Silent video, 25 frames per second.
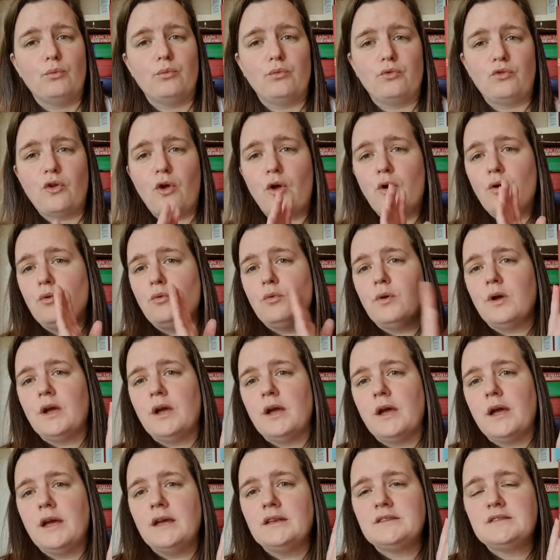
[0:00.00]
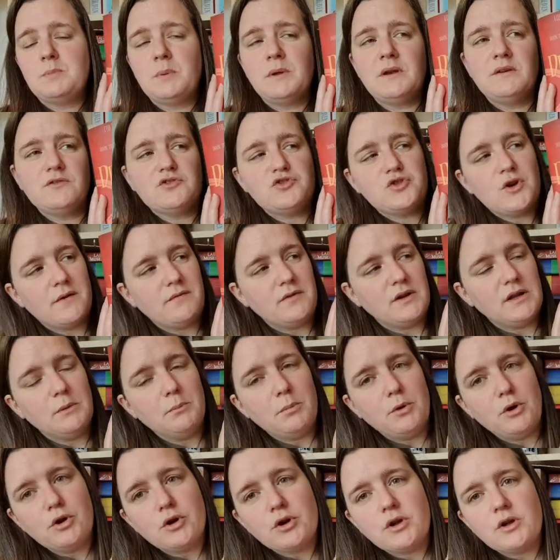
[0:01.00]
So it's a bit of a traveling
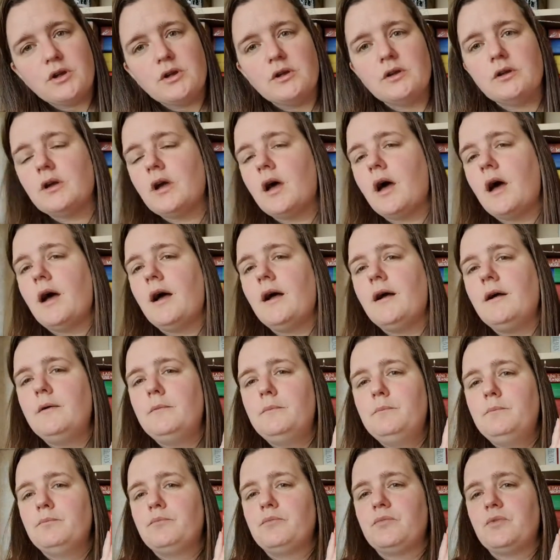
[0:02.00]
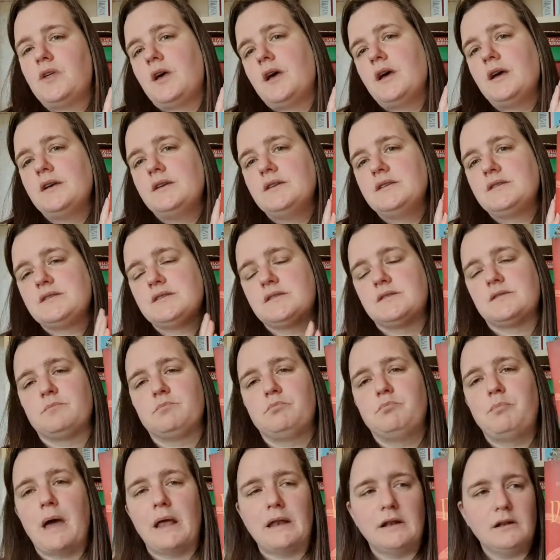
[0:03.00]
book. Um, there's
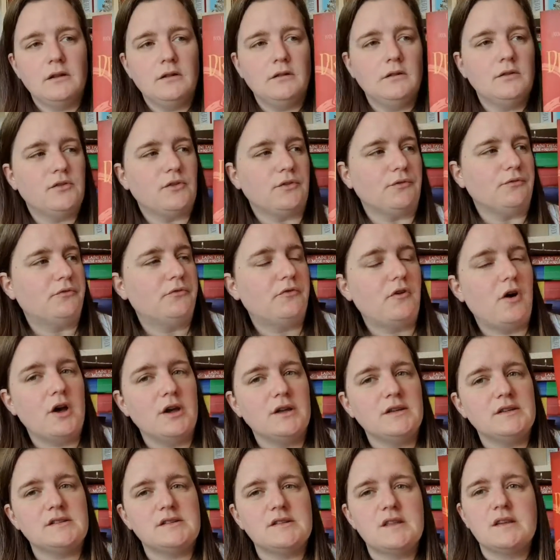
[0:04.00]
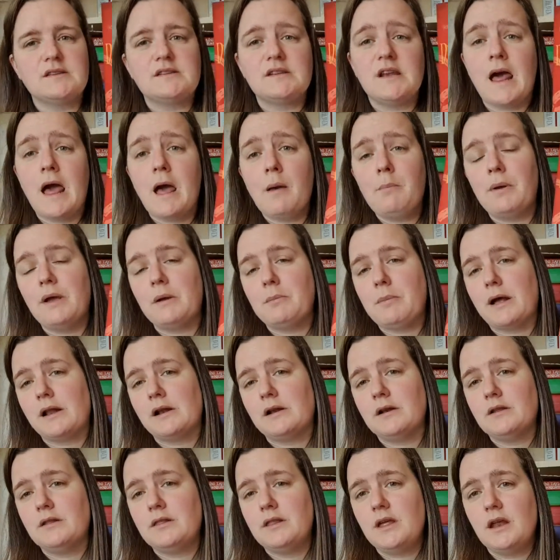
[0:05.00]
battles and fights. There's an epic
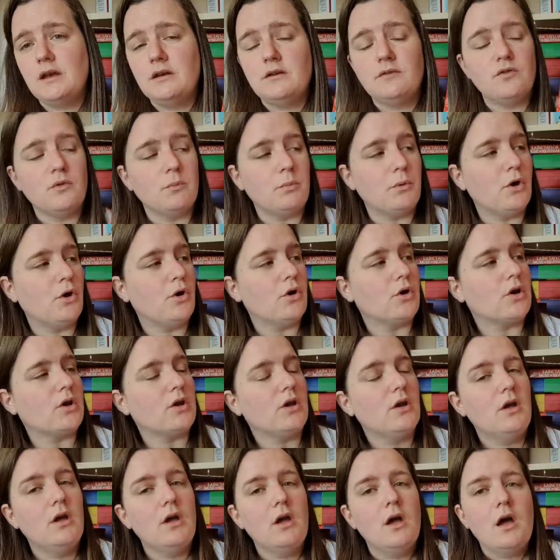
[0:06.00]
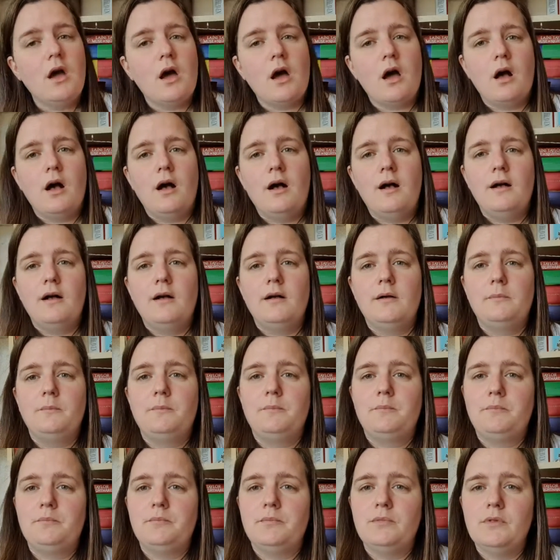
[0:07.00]
battle at the end of the book. Uh,
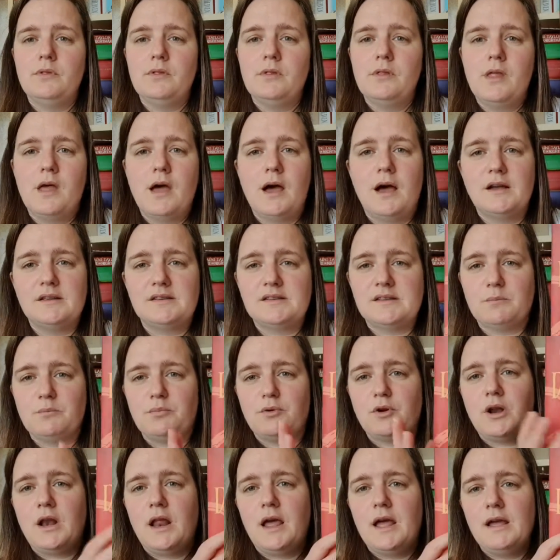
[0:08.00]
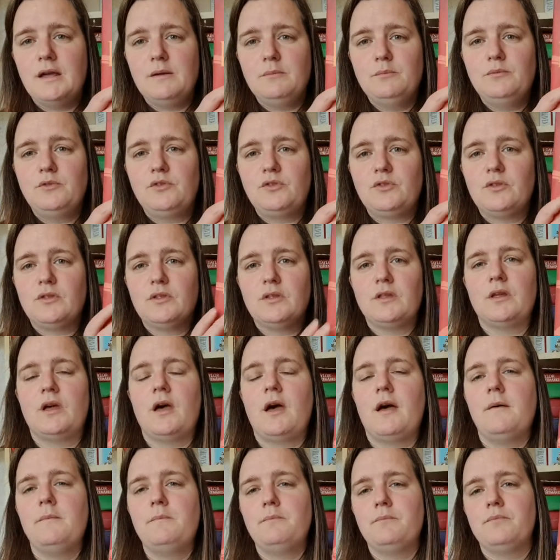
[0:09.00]
as it proclaims,
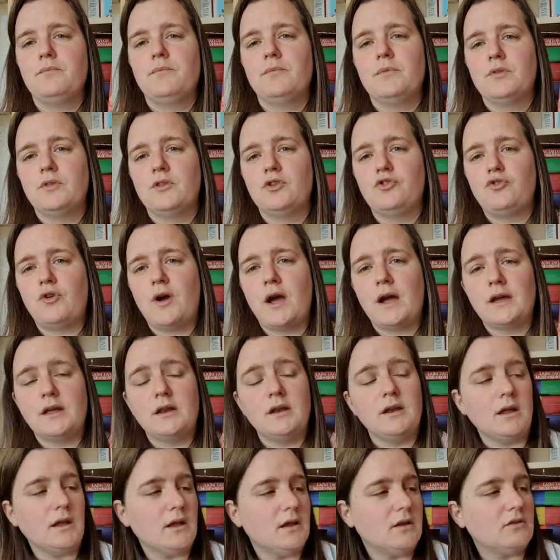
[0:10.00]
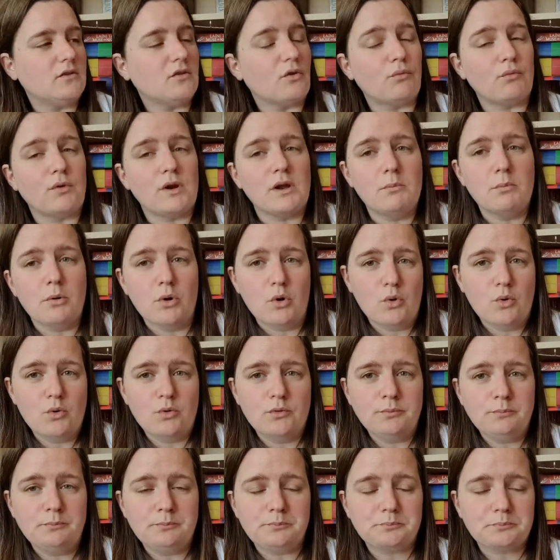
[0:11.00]
um, the dragon is
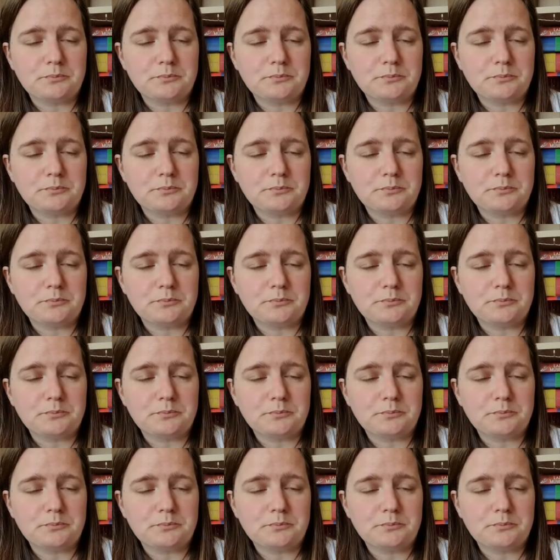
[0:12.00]
reborn